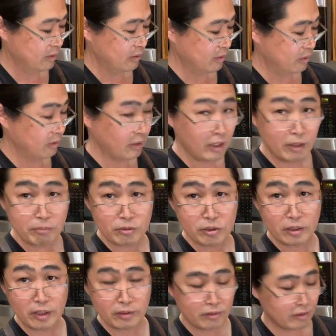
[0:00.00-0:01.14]
Uh,
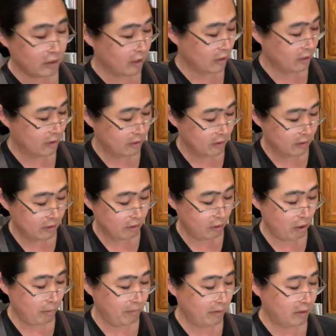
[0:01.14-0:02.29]
MGSA
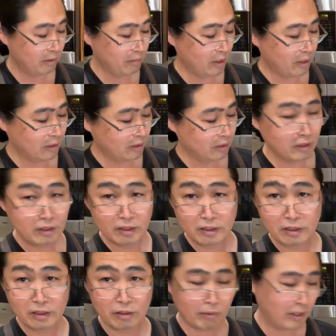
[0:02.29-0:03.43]
Coffee Diva
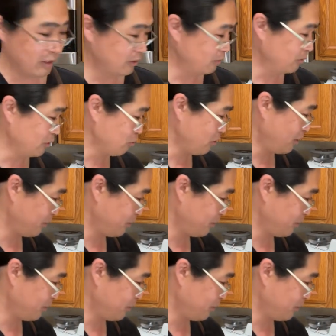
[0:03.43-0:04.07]
grinder with the Travel